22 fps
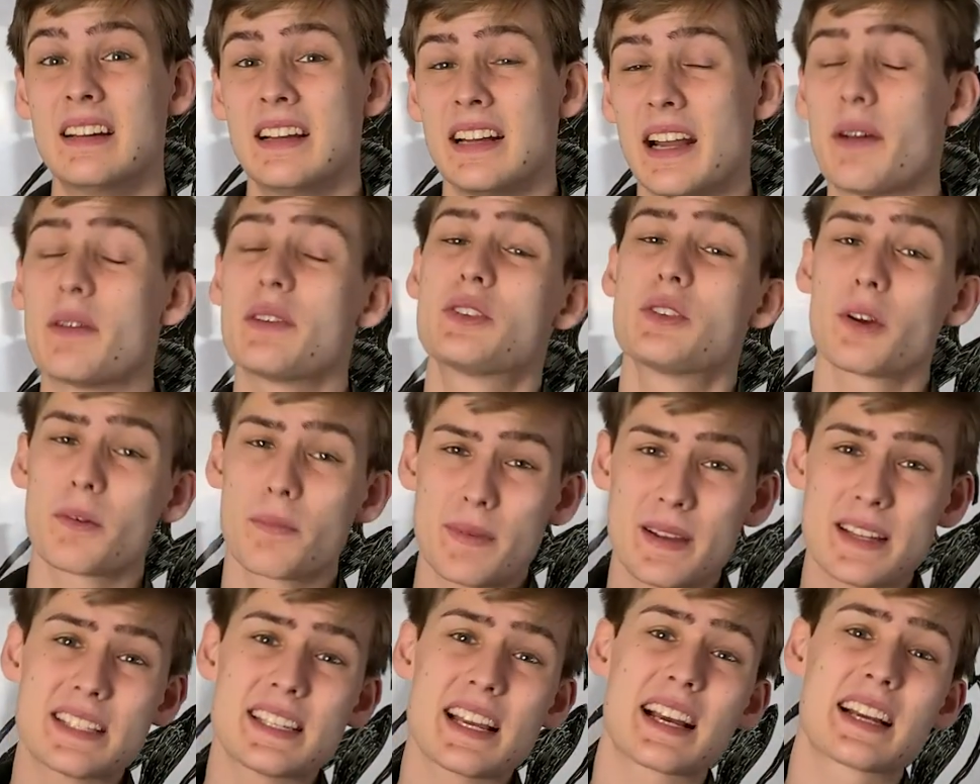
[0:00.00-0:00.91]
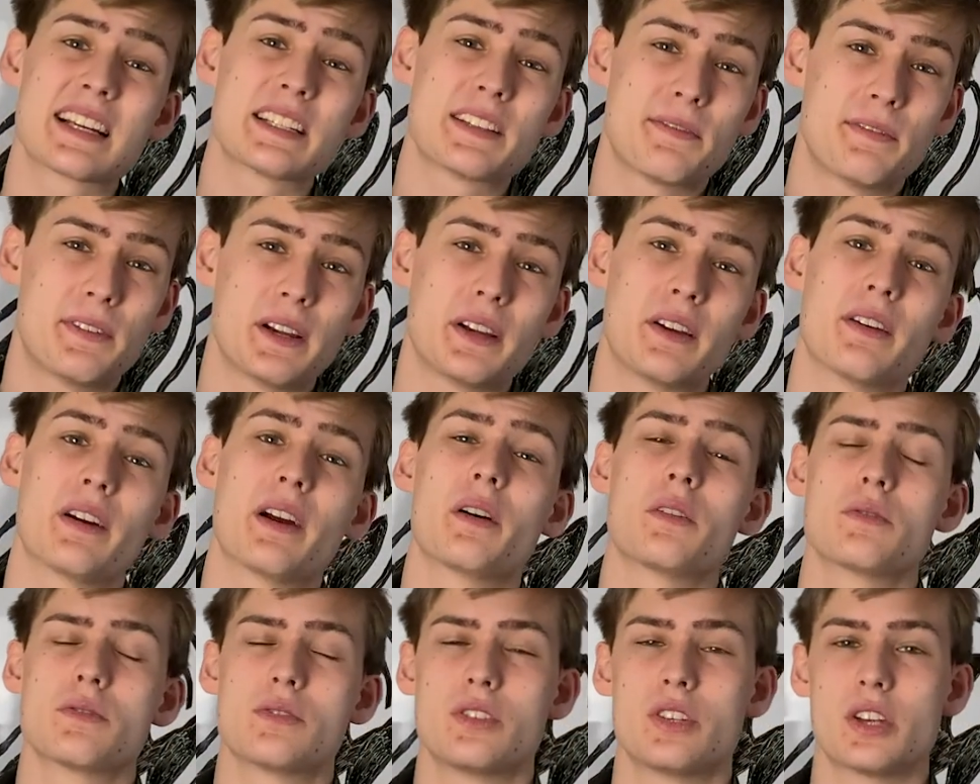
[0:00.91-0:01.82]
Now it took me a second to figure
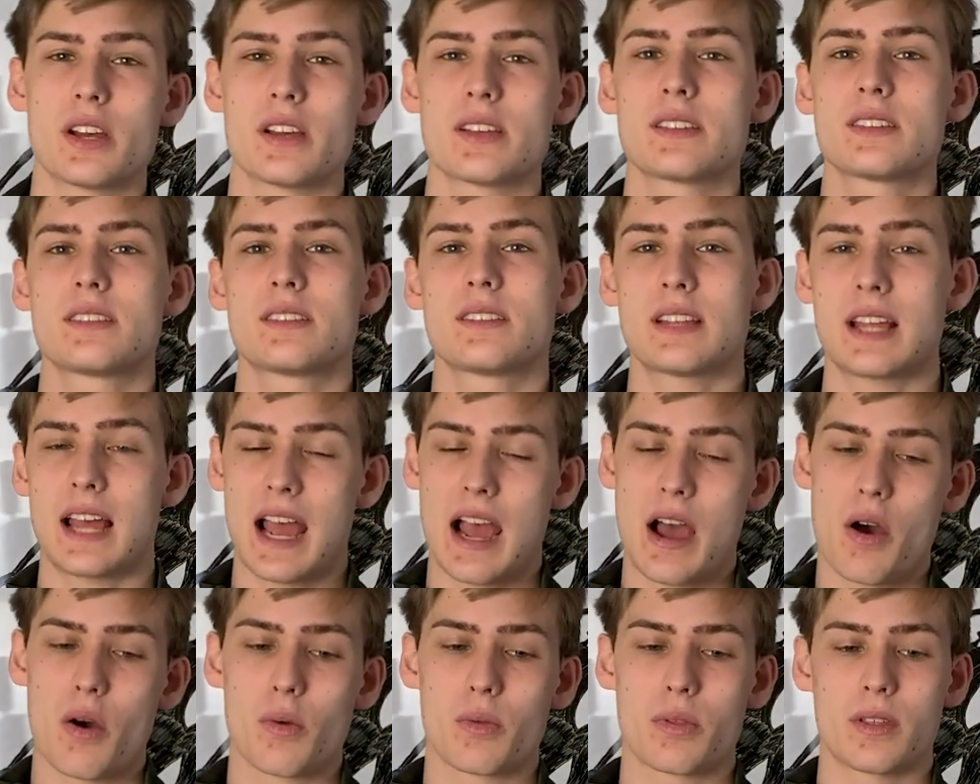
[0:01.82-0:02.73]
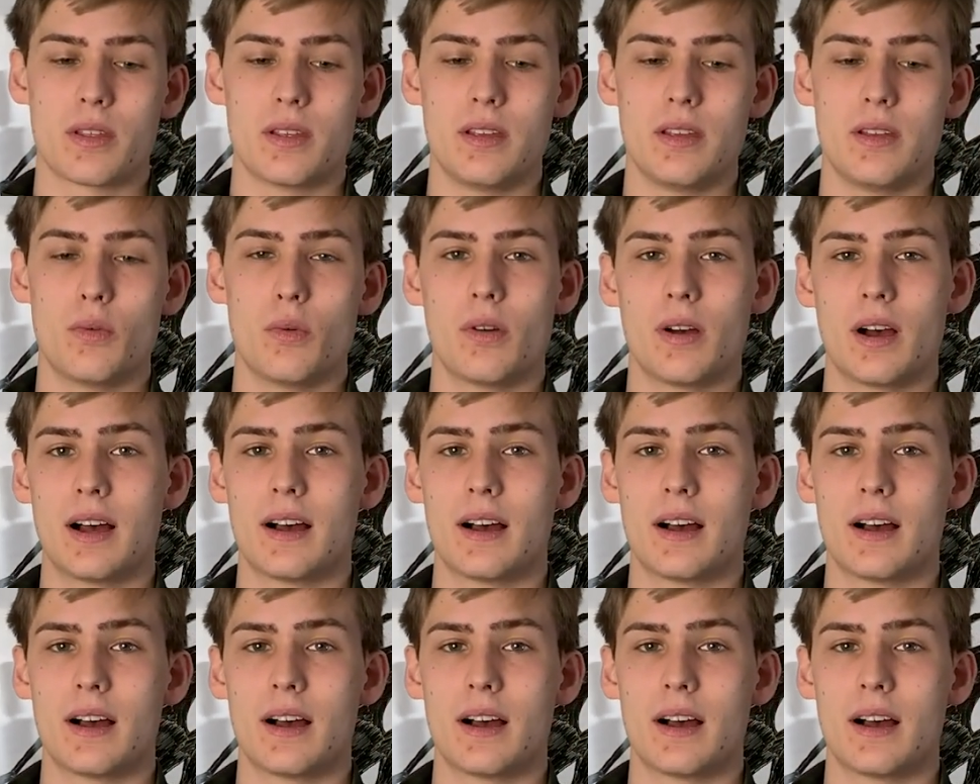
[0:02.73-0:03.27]
out just how the